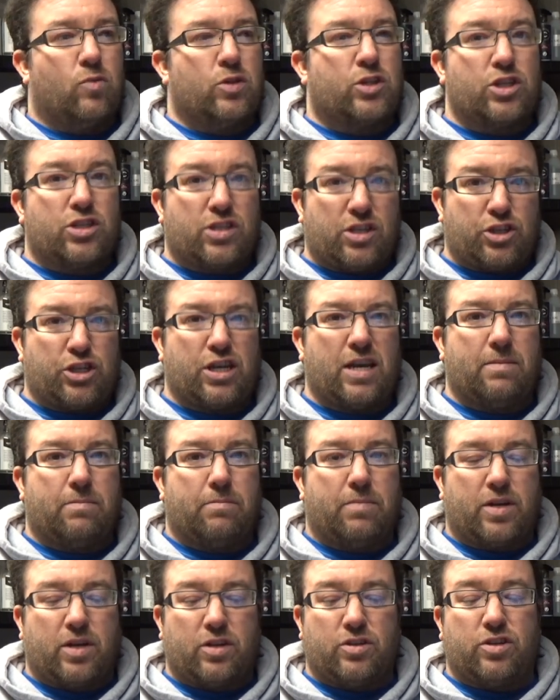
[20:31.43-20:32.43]
which is a
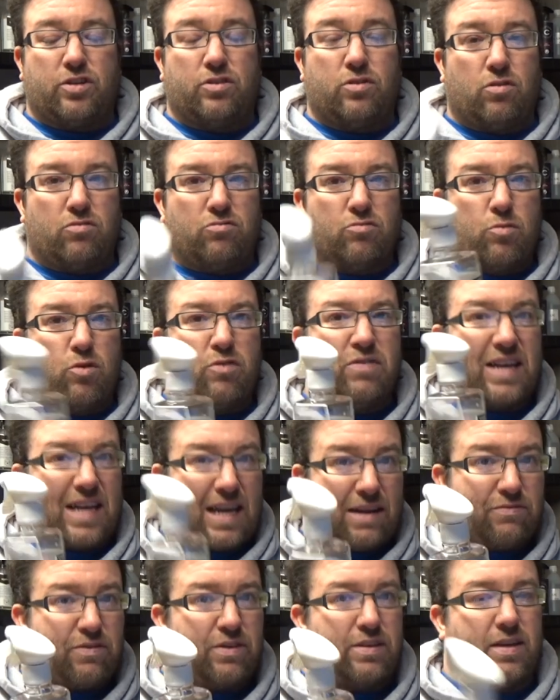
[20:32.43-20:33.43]
shame, because you're not removing
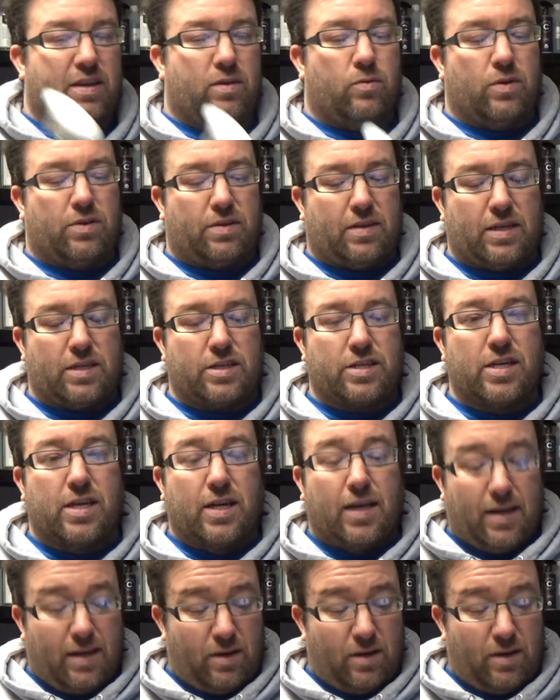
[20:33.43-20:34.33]
everything with this.